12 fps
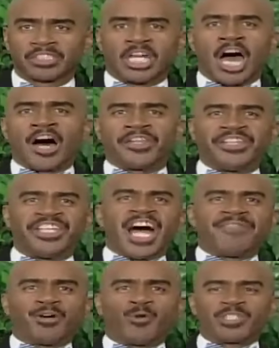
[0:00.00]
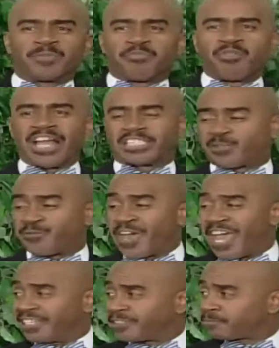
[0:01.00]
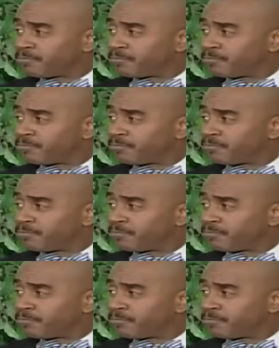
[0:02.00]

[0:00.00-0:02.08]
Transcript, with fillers: God never was breastfed.